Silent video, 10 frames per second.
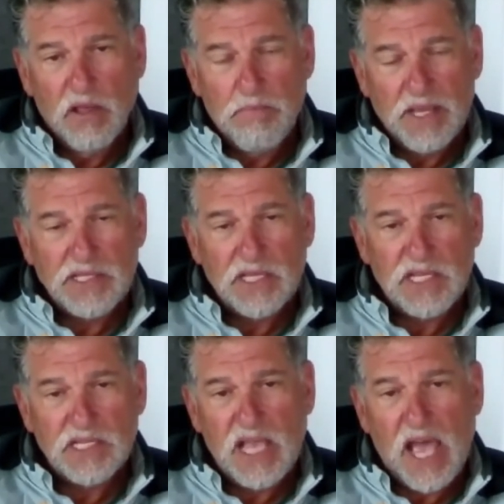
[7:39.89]

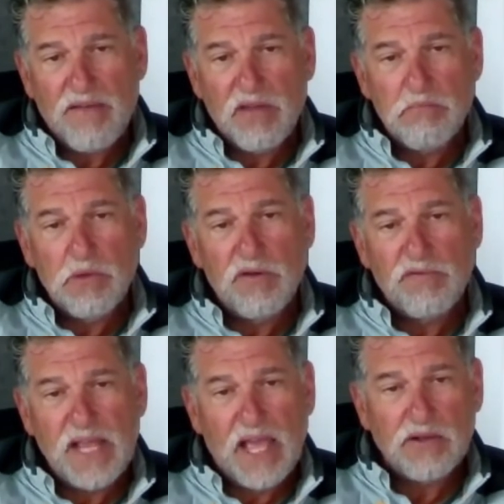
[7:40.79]
Businesses haven't
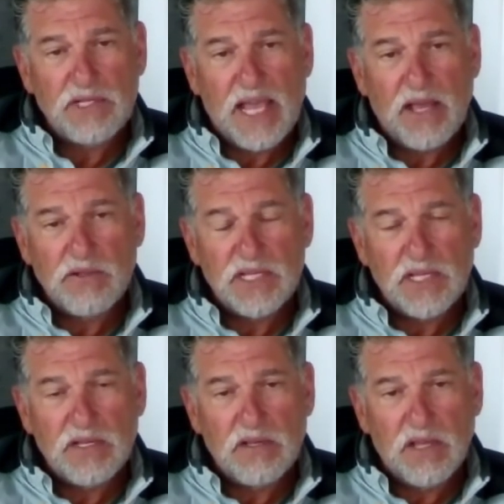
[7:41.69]
moved downtown
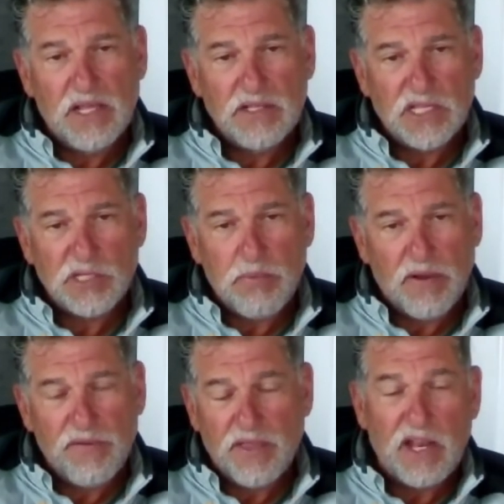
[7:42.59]
into Springfield.